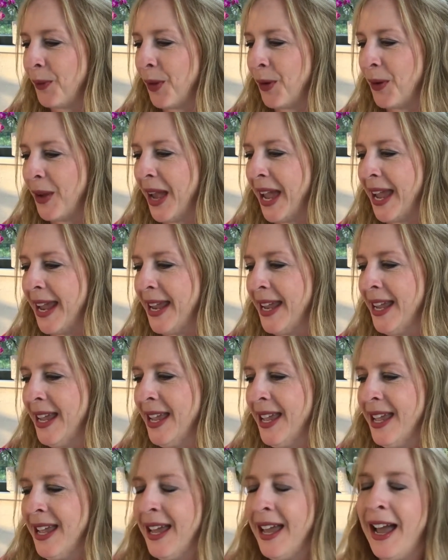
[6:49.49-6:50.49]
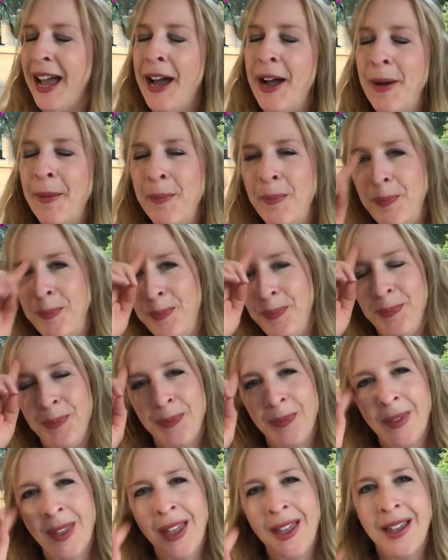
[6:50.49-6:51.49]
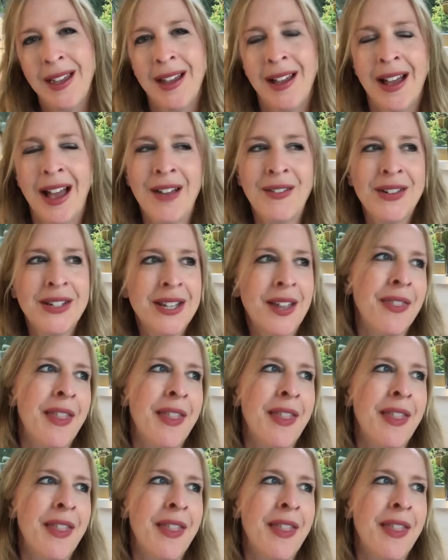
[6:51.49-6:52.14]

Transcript: Okay. I haven't